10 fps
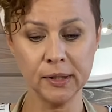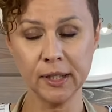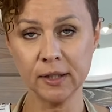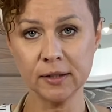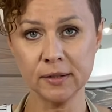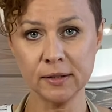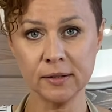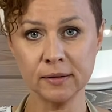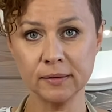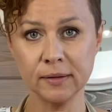
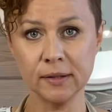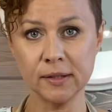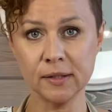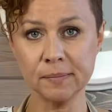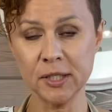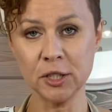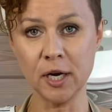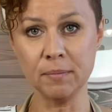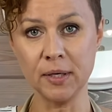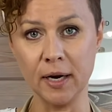because this is
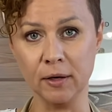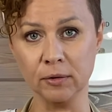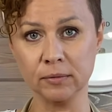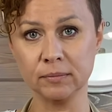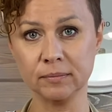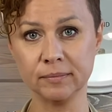my job now.